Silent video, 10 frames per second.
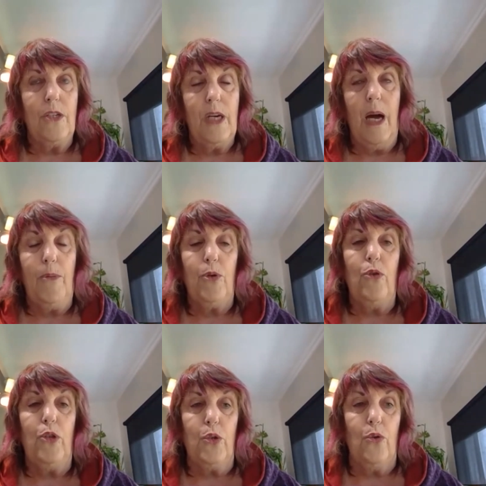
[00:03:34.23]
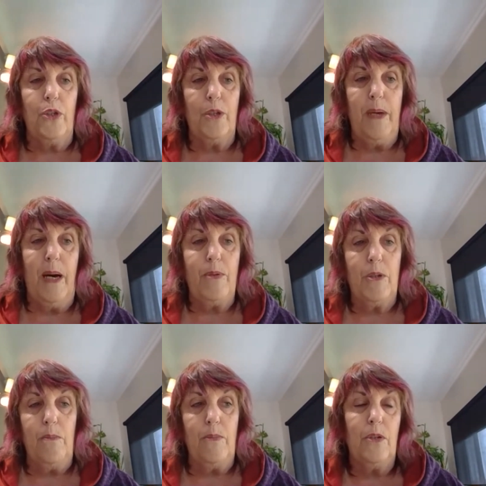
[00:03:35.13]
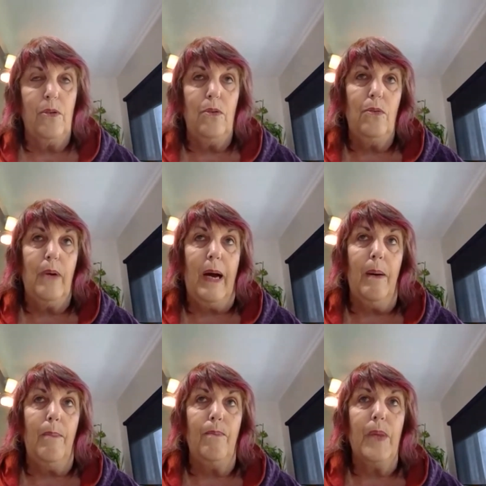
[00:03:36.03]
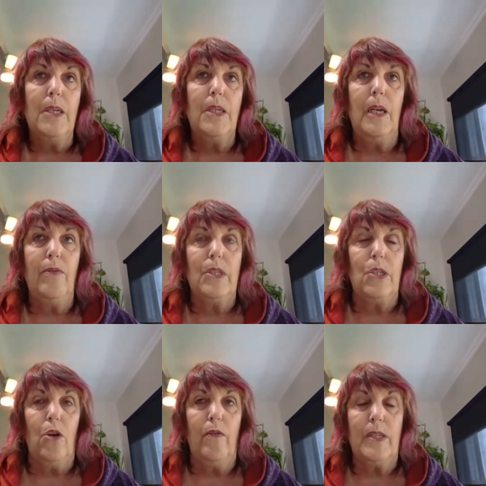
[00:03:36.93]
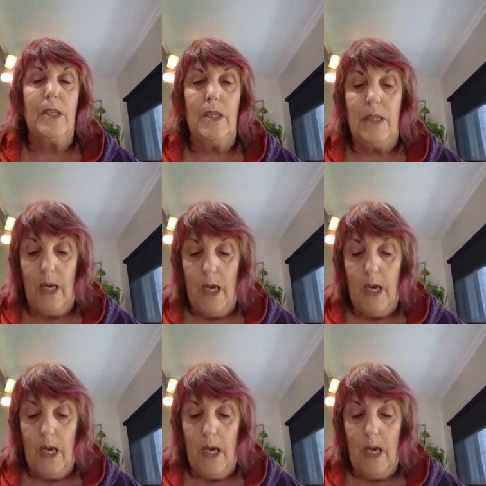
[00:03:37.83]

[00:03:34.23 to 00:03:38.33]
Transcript: come through the door to be able to deliver services.